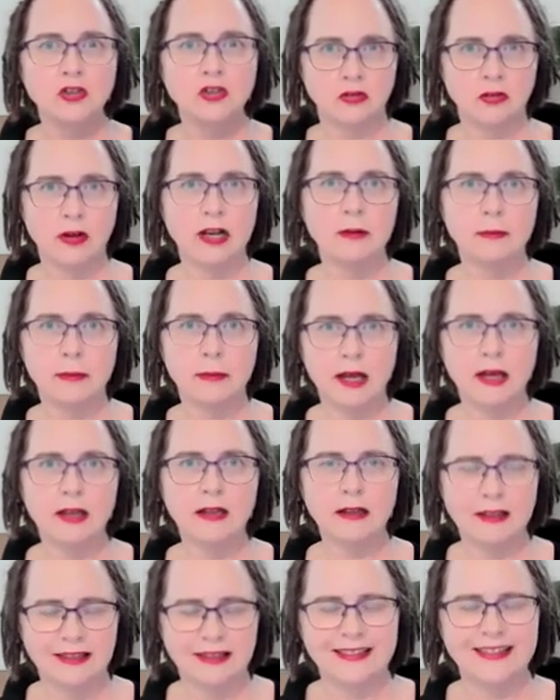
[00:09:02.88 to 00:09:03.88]
to write
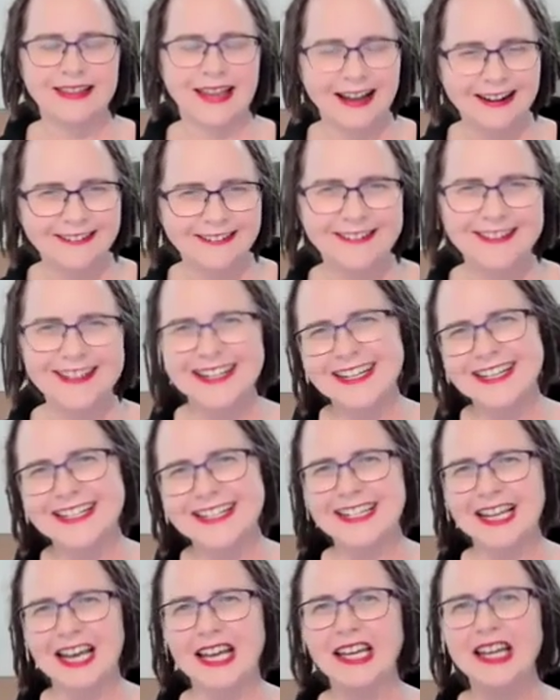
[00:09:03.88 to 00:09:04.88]
about the uncle the
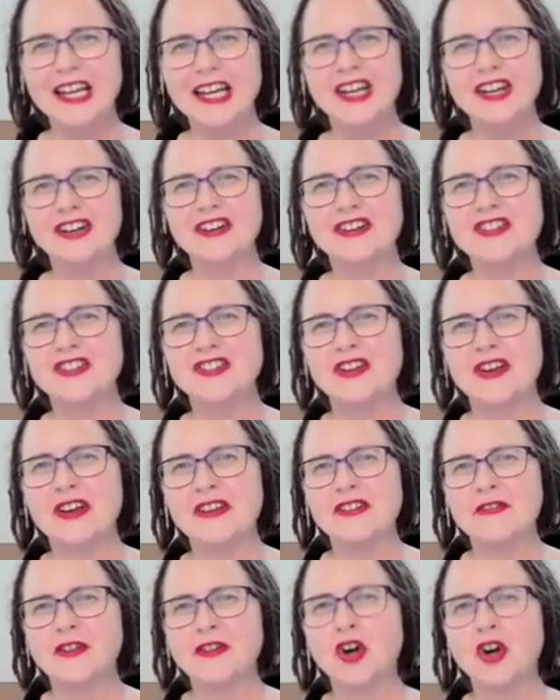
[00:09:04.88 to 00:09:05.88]
next day, because
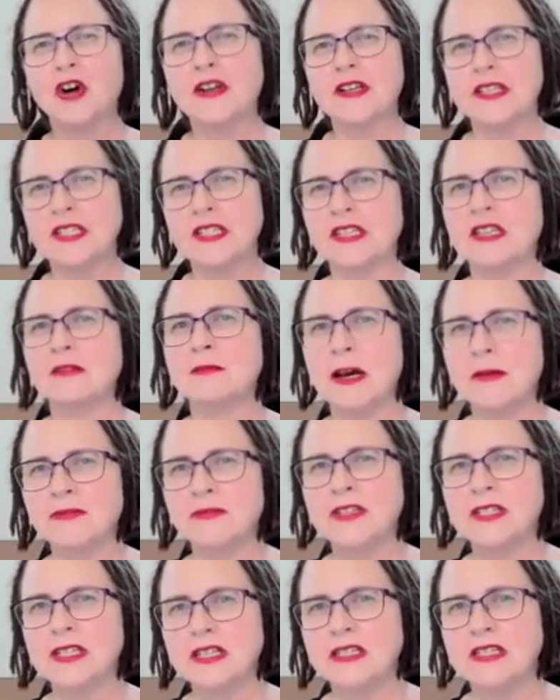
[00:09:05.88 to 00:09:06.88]
you've got to set them up
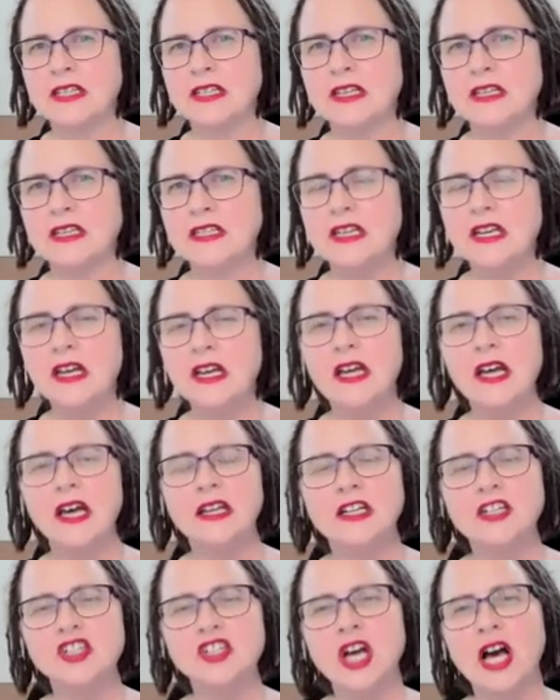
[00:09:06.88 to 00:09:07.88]
for success.
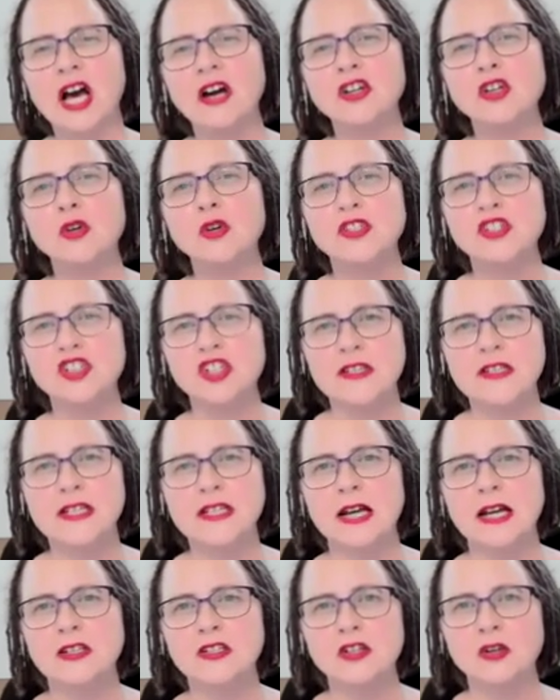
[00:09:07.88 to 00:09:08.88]
And a child who has just
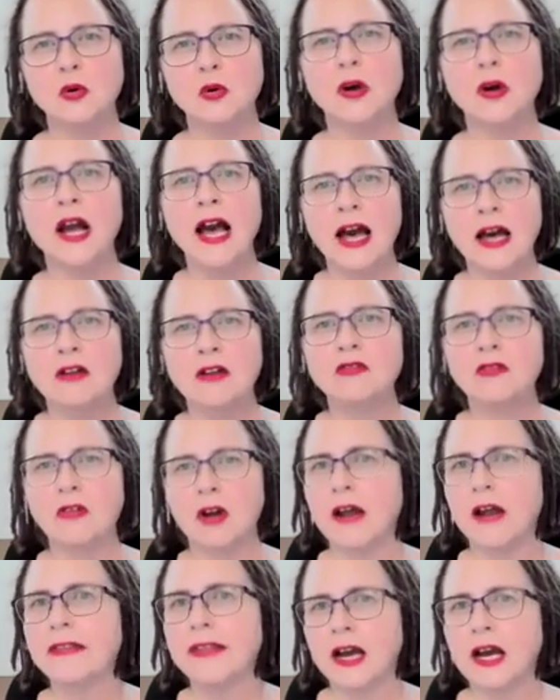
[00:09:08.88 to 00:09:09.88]
started school can't
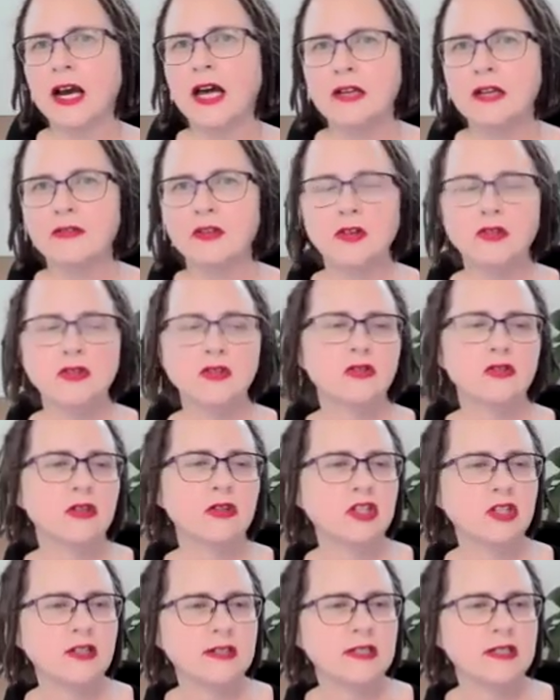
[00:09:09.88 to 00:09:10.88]
write that kind of long story
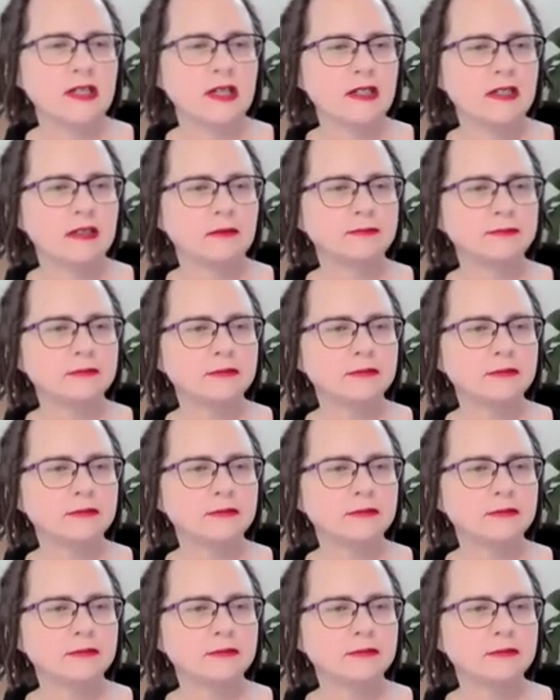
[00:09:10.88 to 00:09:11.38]
just yet.